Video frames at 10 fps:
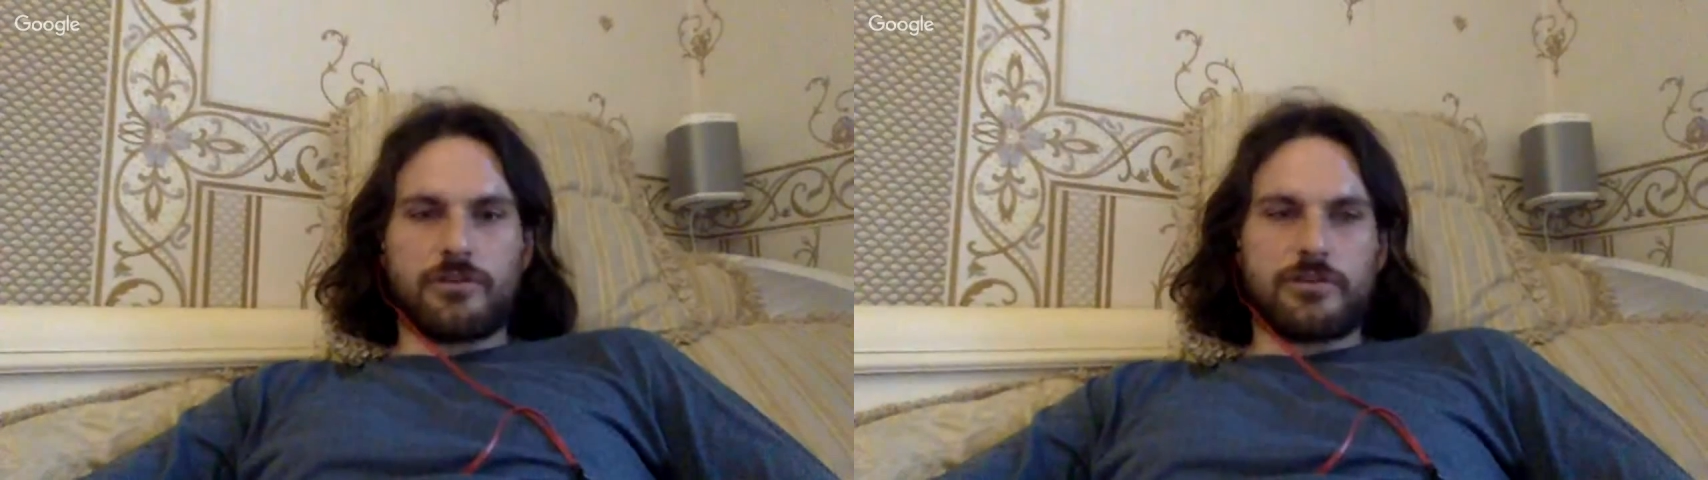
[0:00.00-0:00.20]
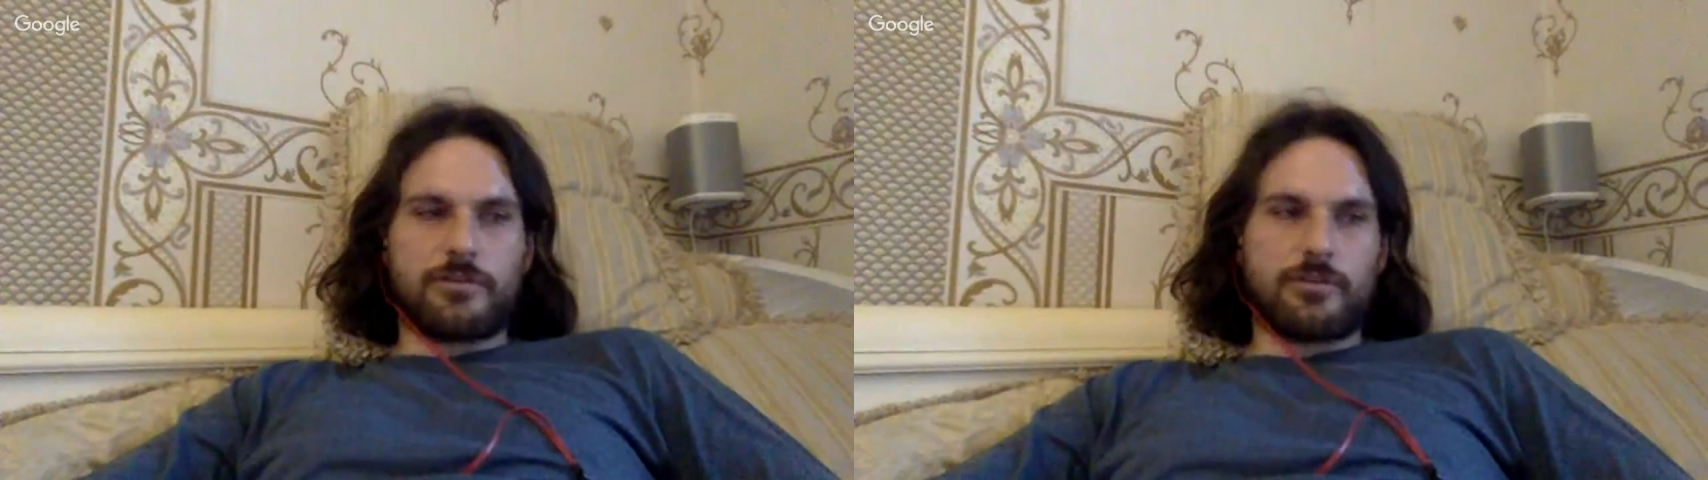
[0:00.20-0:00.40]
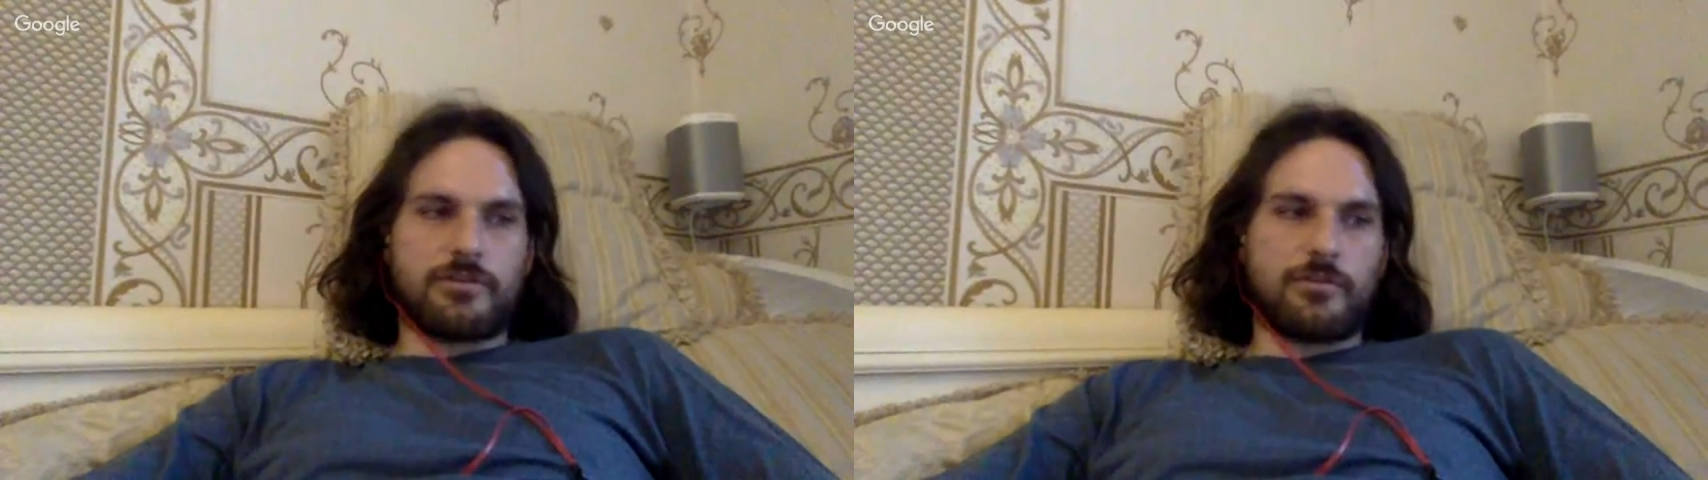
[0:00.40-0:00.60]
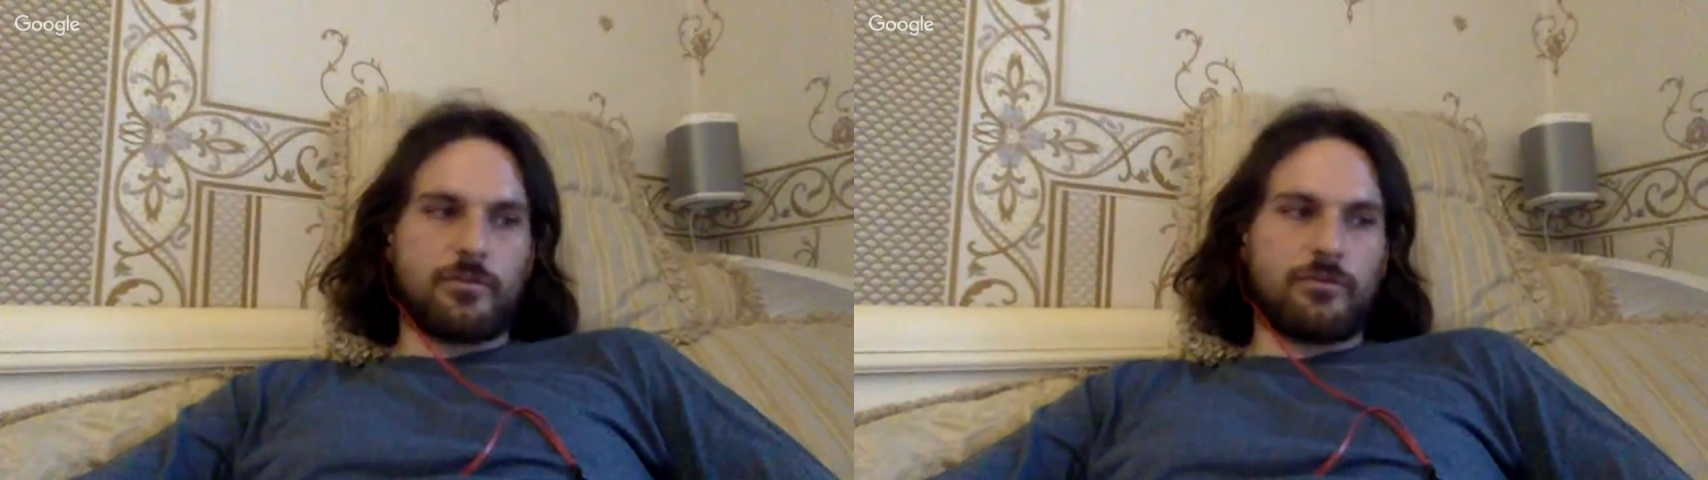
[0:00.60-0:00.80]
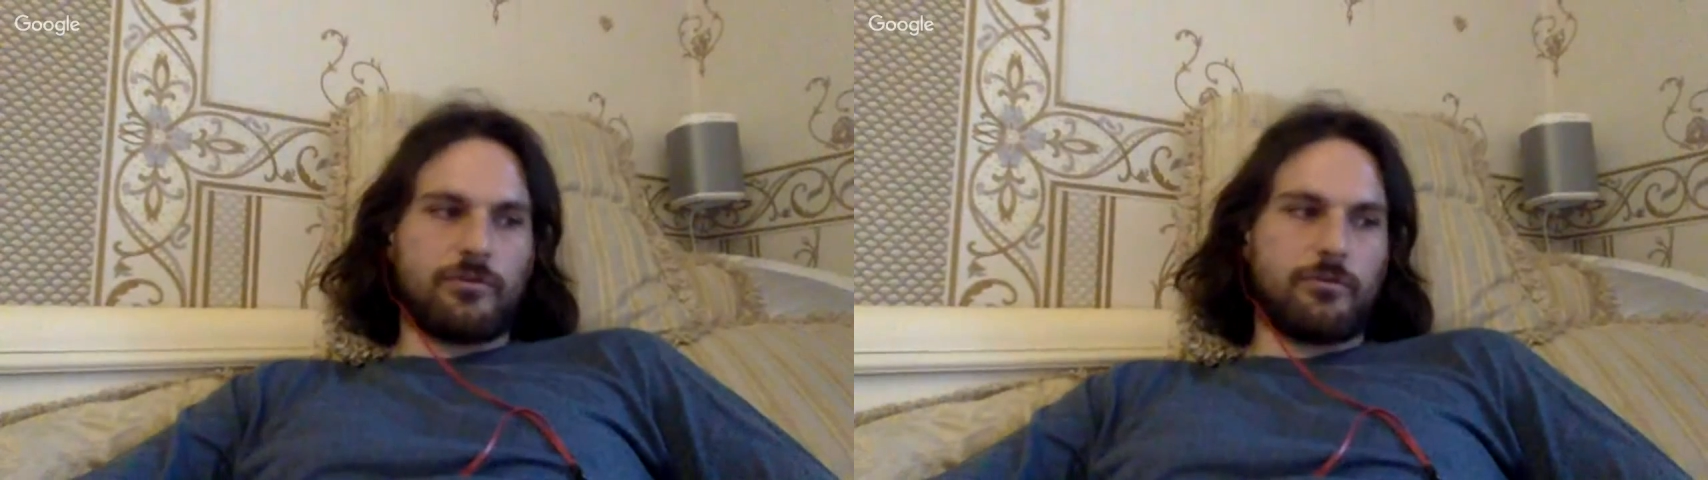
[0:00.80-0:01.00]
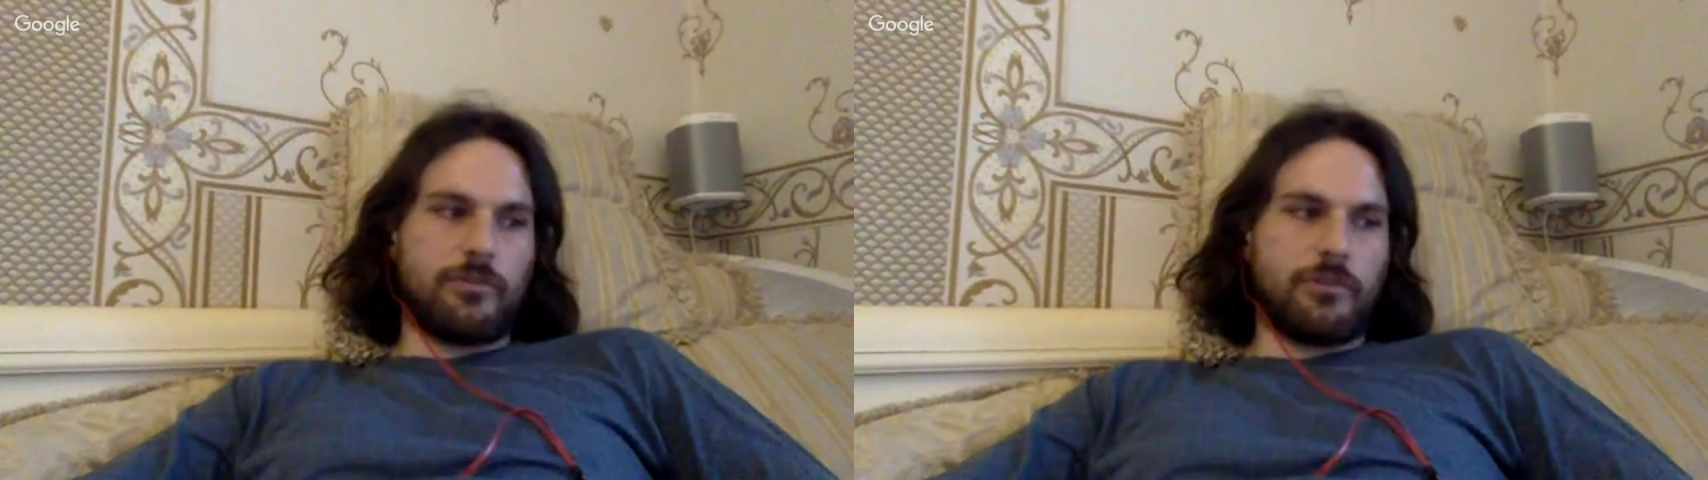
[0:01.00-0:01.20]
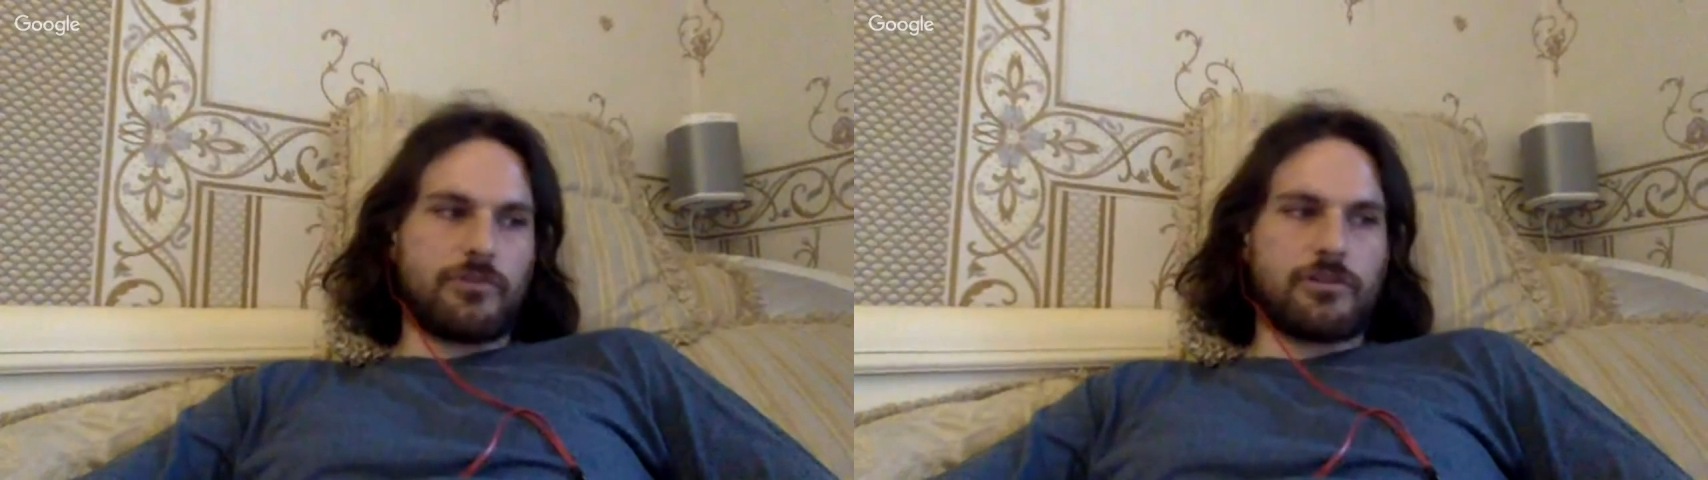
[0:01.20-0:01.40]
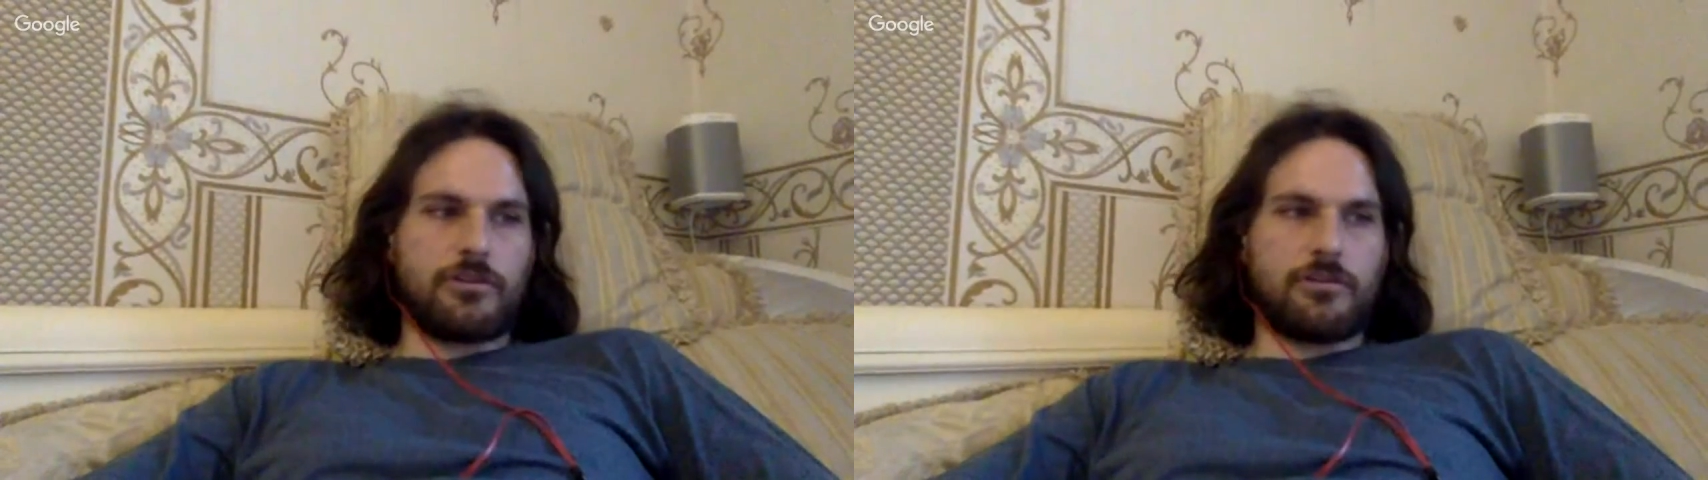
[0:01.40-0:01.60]
it's possible to
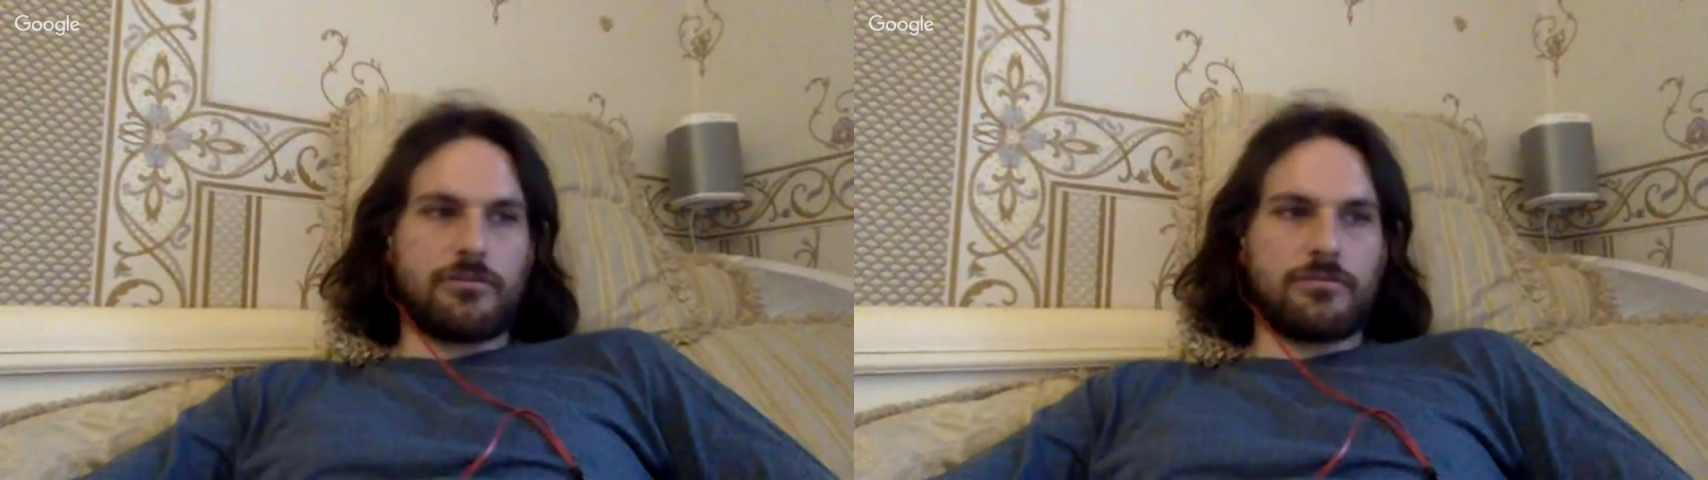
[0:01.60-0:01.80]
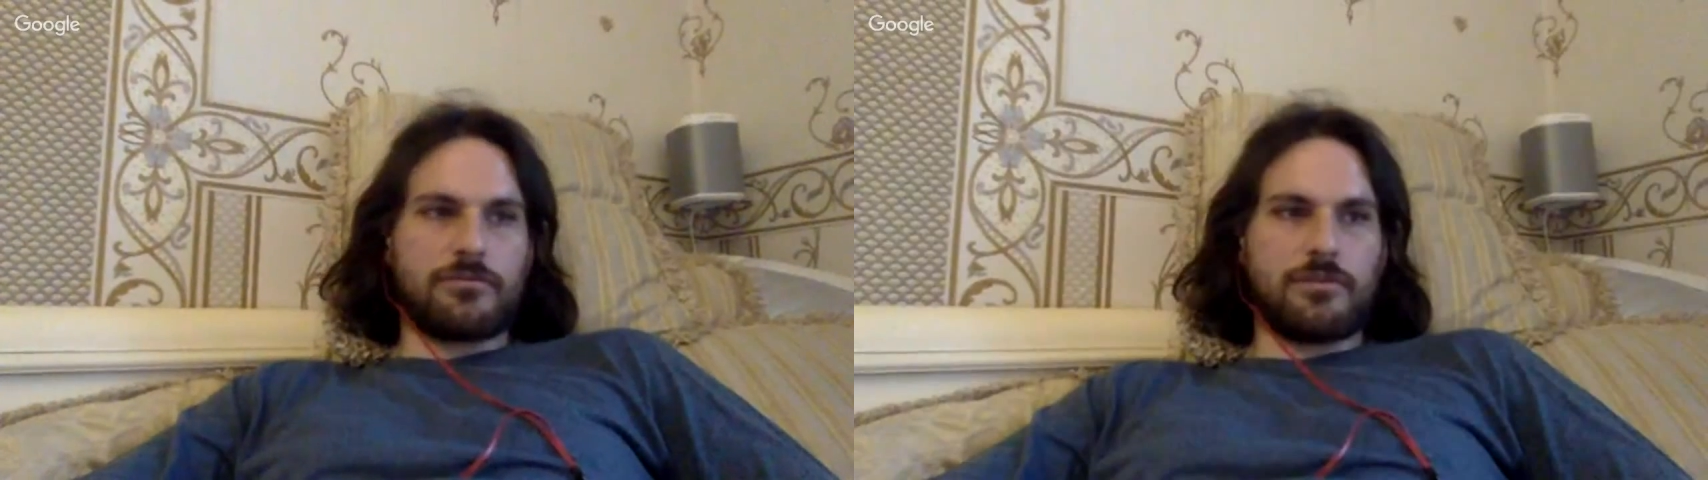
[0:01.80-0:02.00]
approach girls